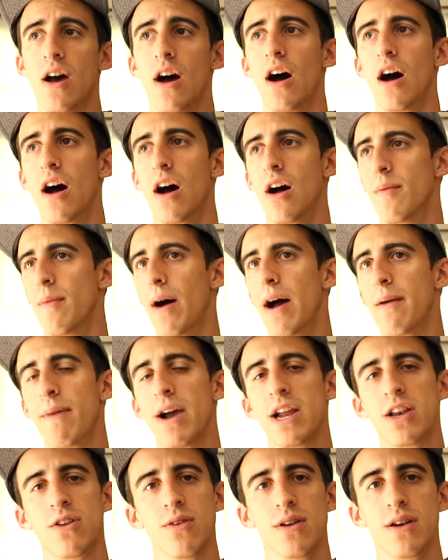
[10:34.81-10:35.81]
Um, I
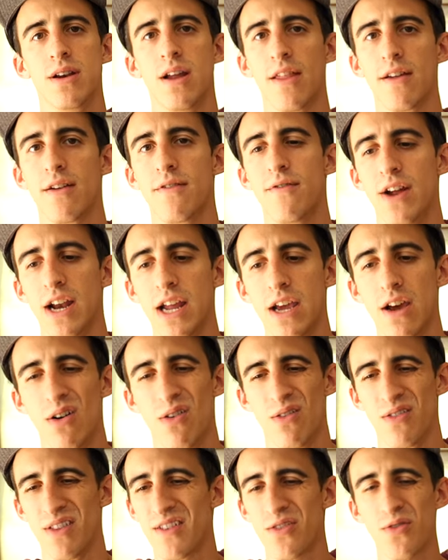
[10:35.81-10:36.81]
might do another
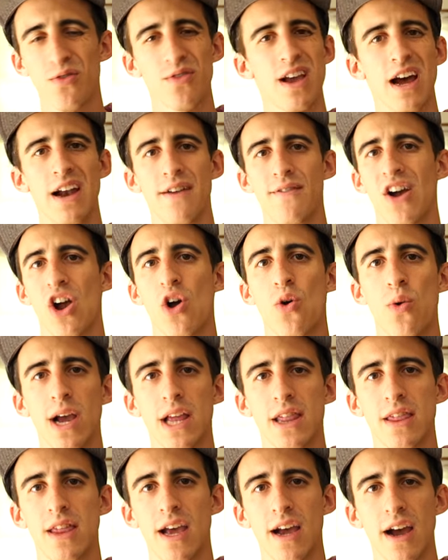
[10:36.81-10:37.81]
video. This was kind of a
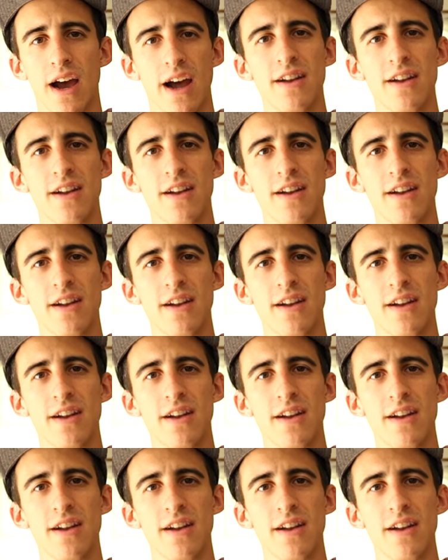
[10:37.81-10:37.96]
quick thing.